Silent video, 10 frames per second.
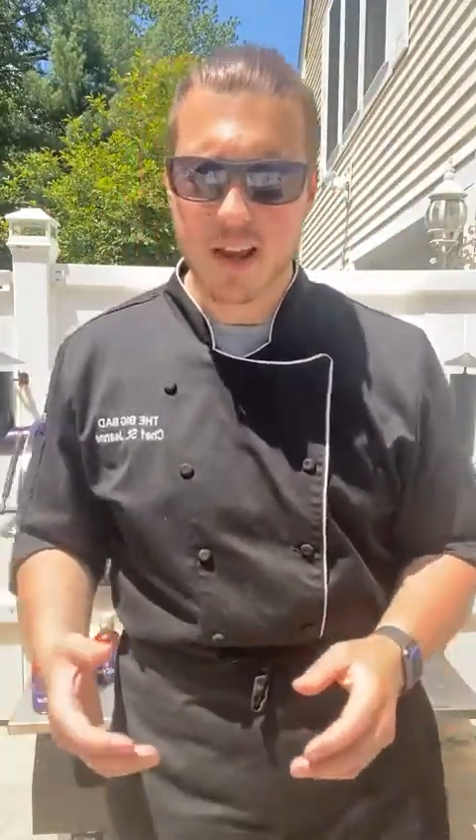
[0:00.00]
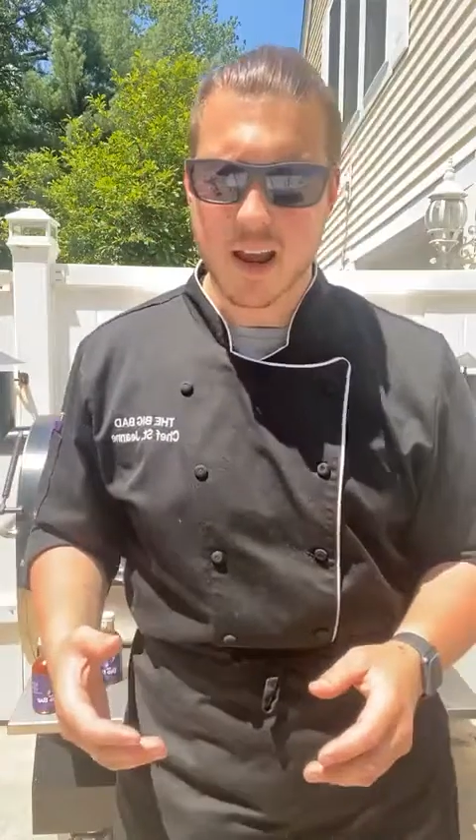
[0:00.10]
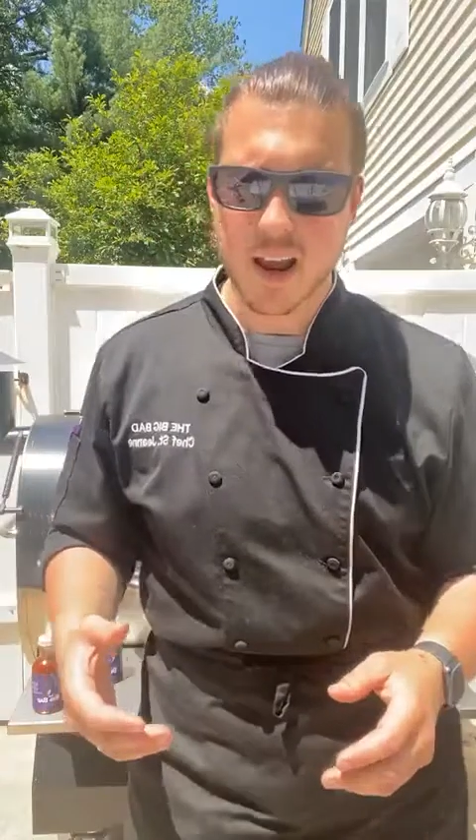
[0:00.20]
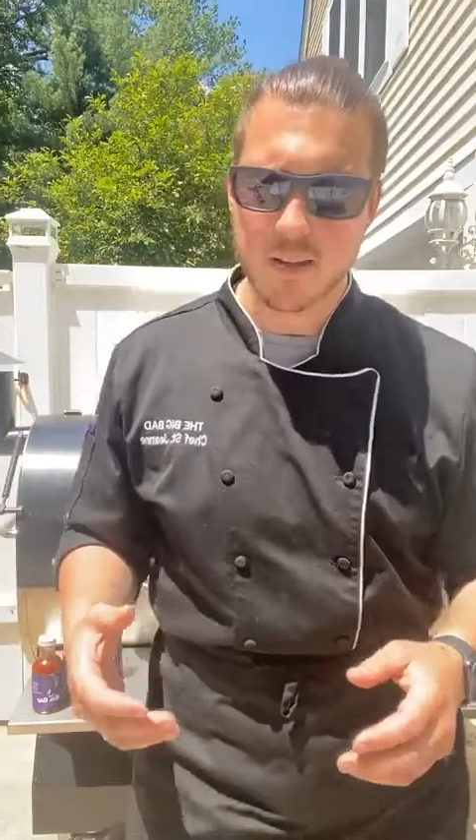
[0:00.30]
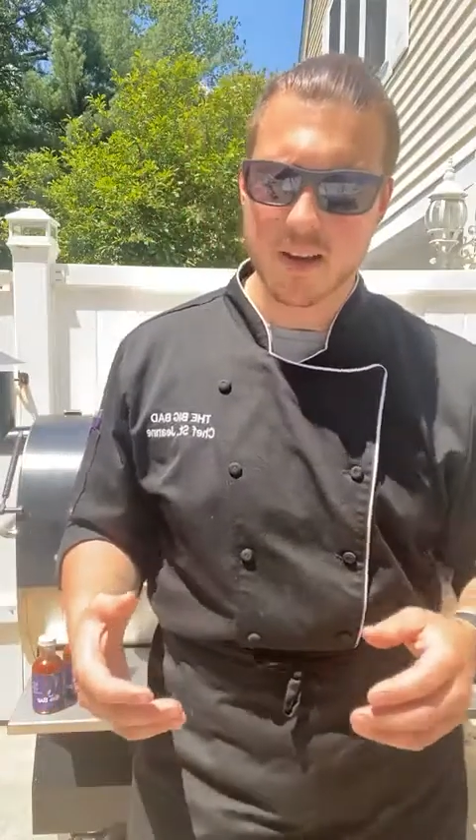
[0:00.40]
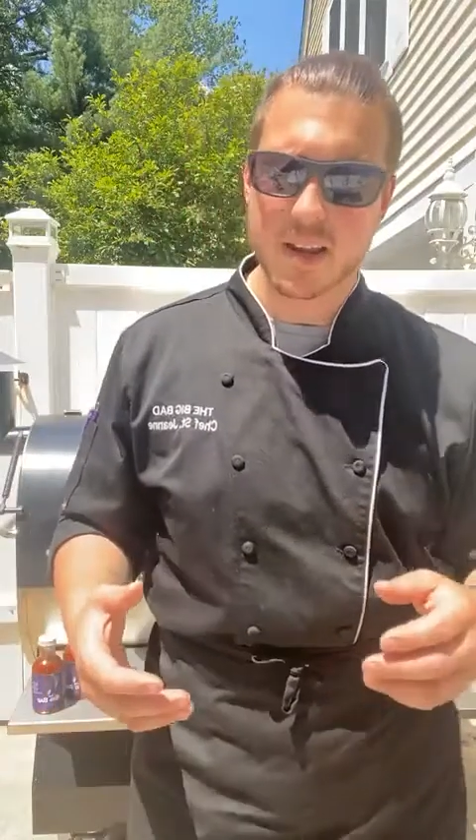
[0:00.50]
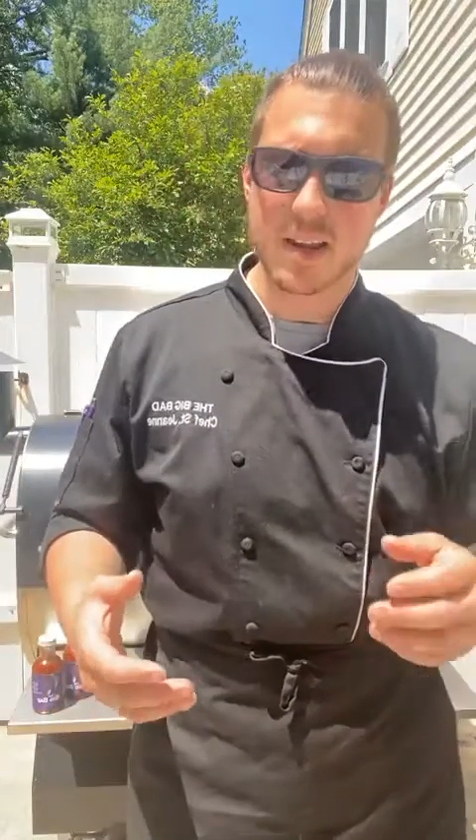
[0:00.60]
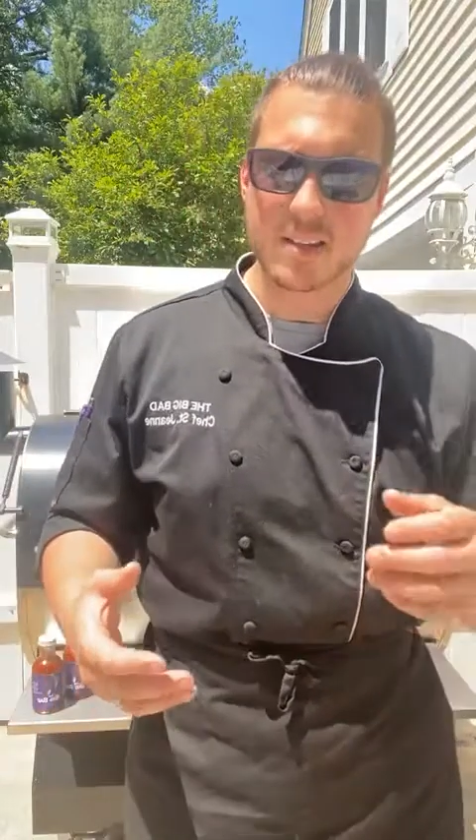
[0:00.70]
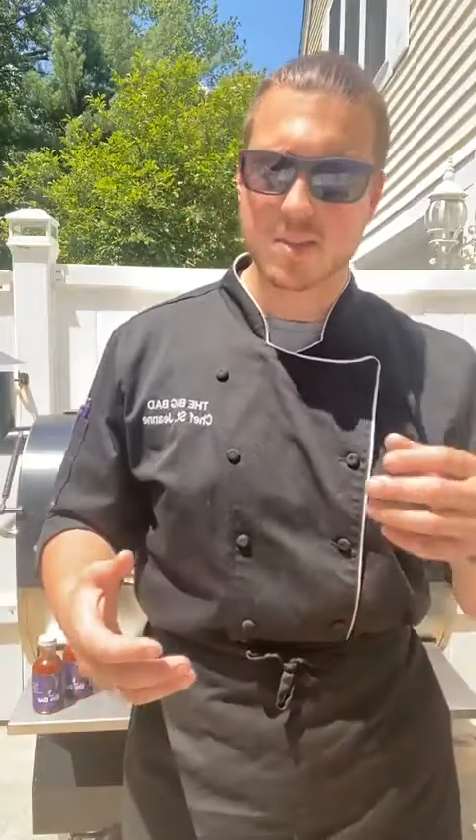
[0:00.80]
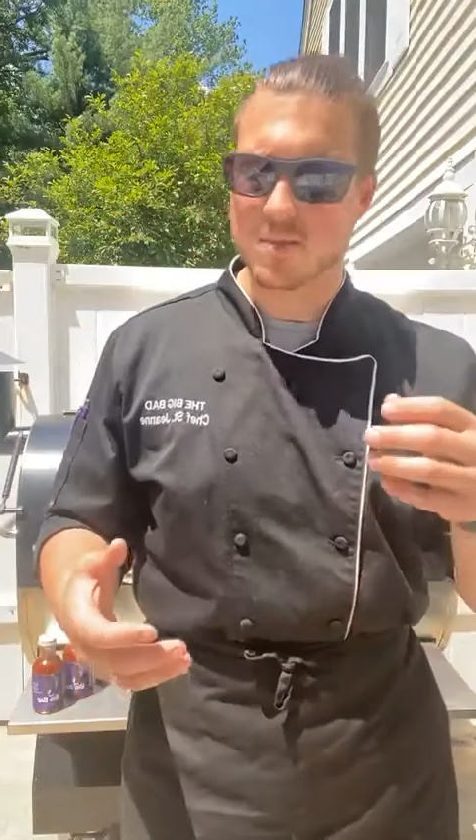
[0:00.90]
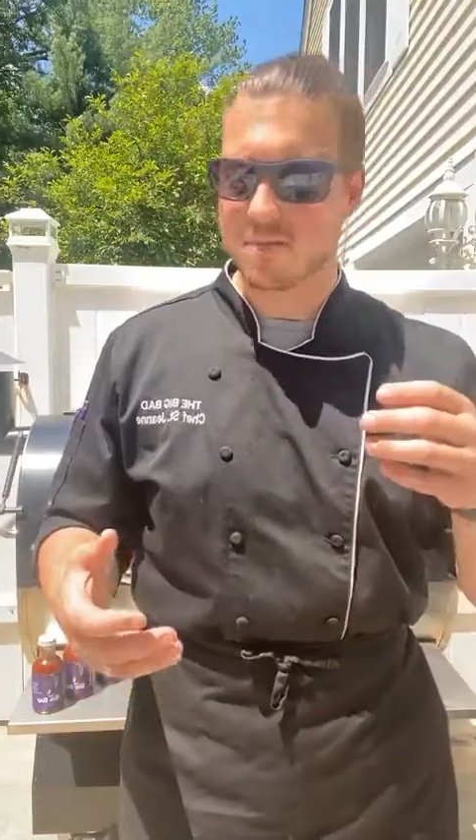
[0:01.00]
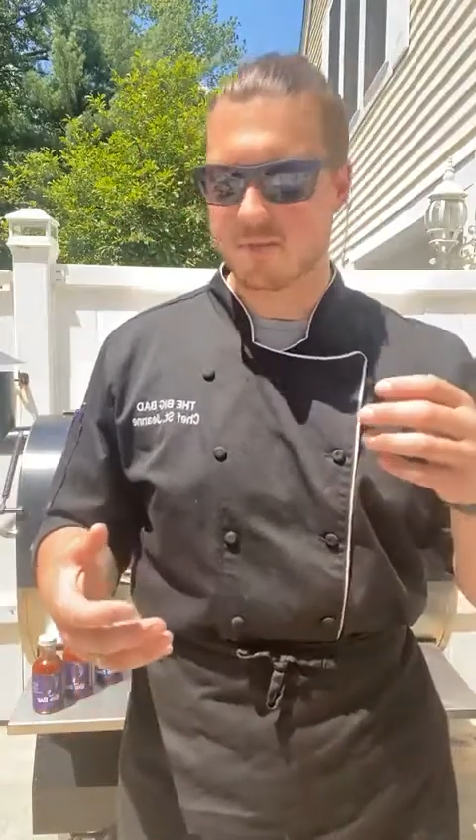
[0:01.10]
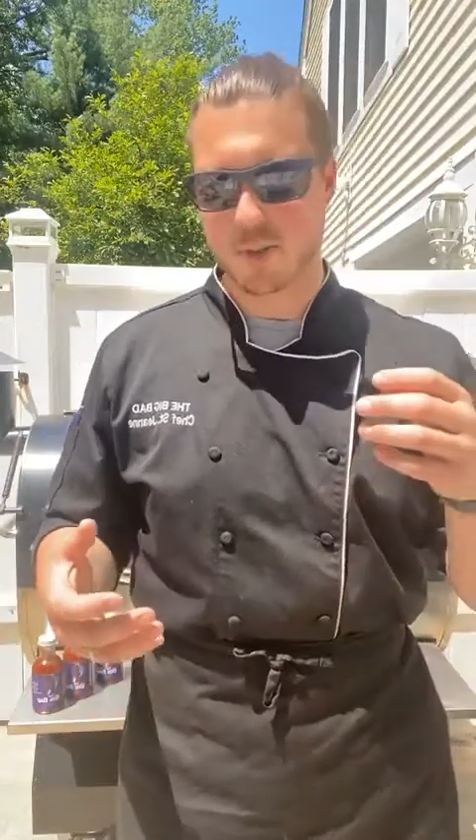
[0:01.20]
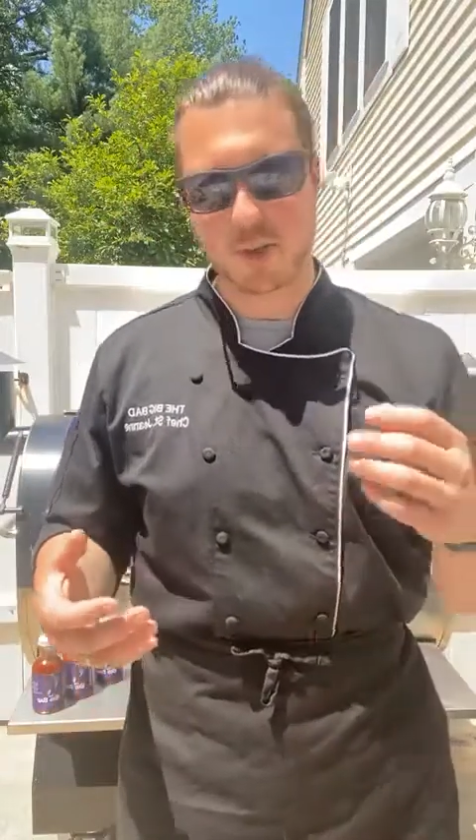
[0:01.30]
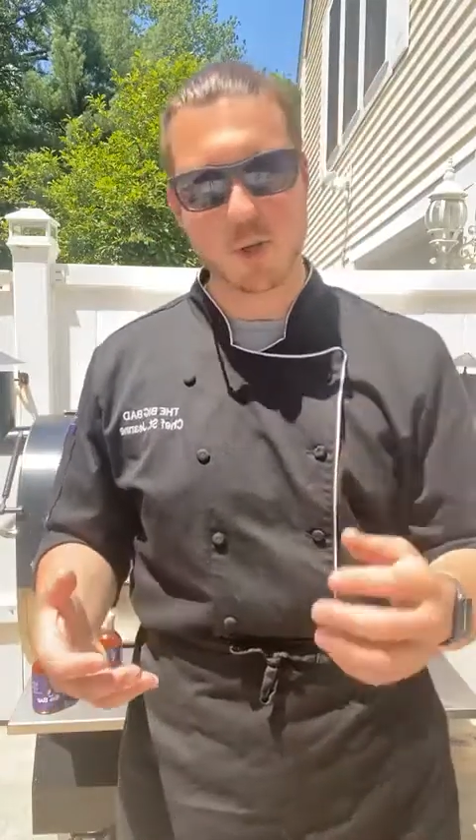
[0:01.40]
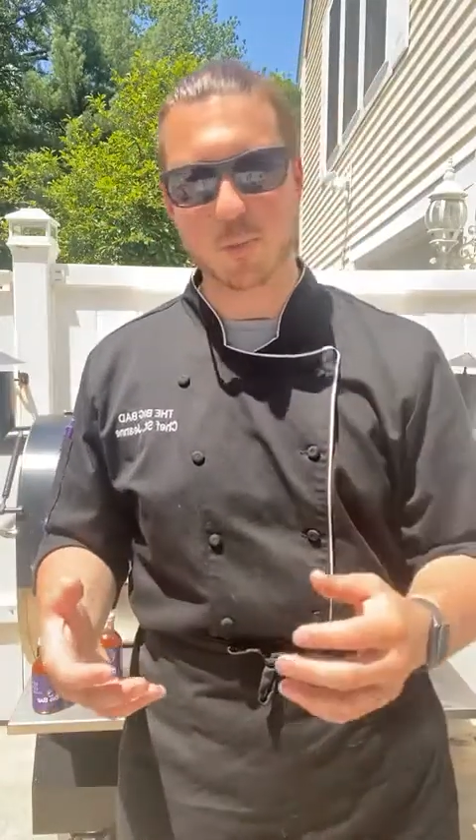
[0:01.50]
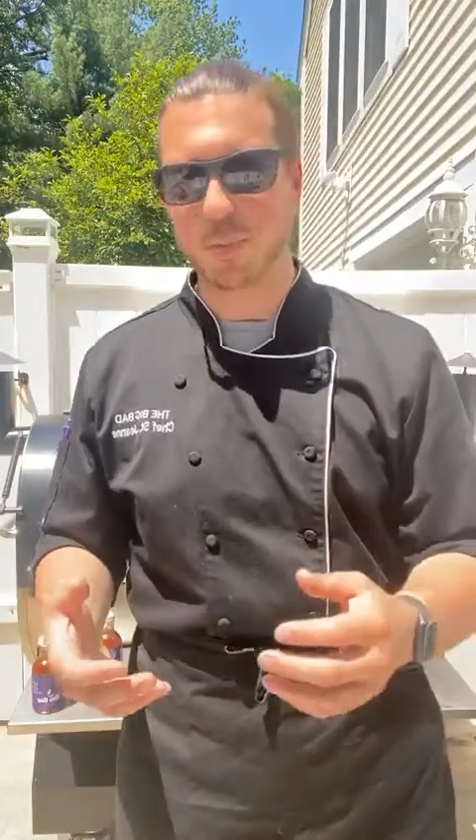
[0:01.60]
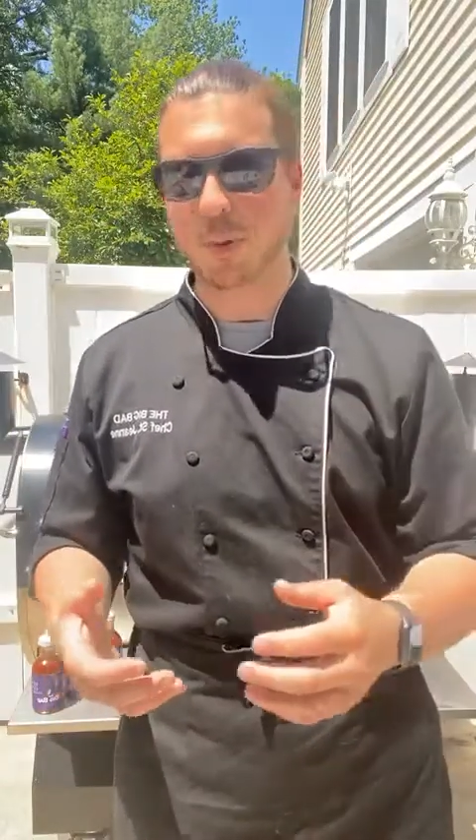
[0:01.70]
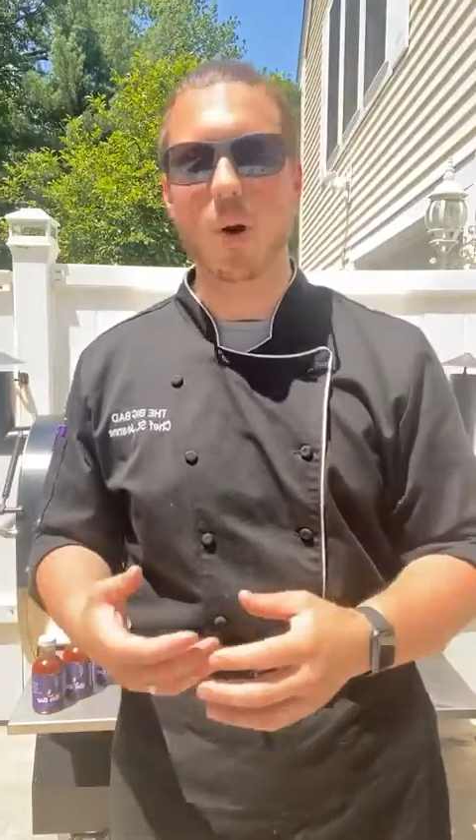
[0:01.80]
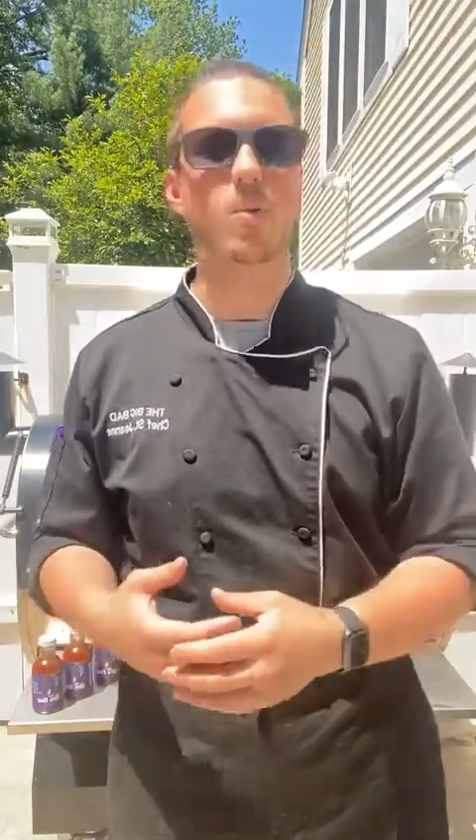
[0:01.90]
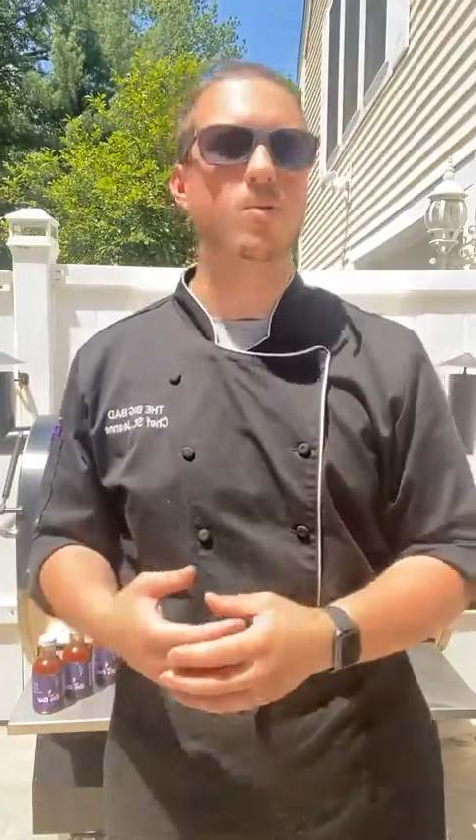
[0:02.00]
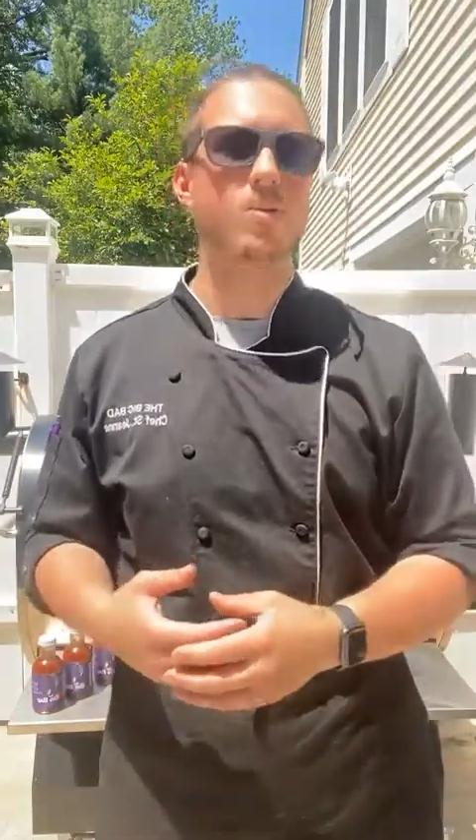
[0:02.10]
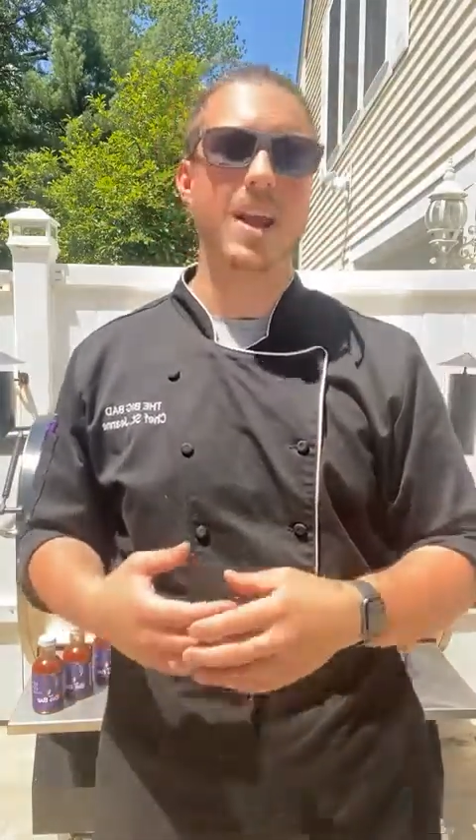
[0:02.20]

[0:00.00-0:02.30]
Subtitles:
Now, it's super potent